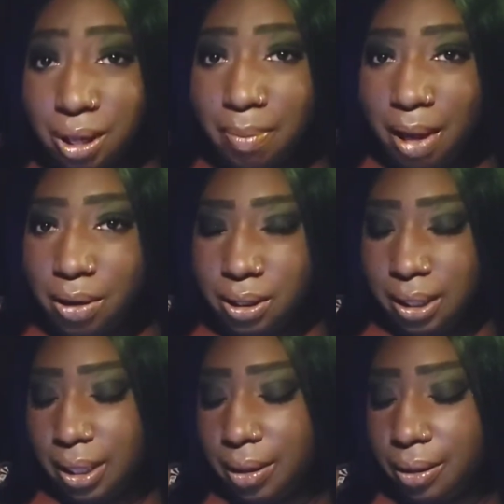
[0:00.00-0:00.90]
about to
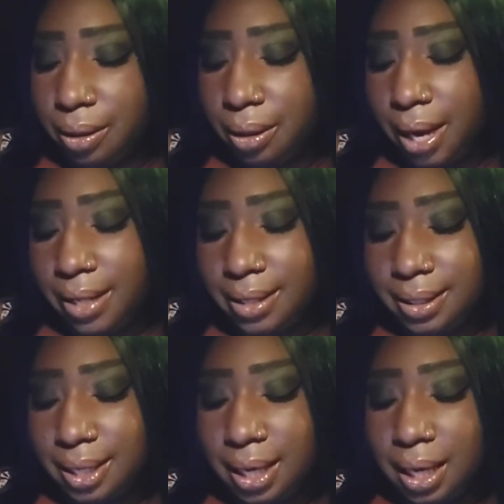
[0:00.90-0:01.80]
hear and
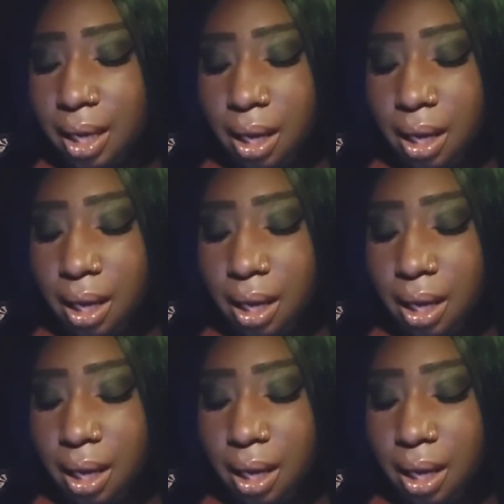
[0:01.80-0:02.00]
see.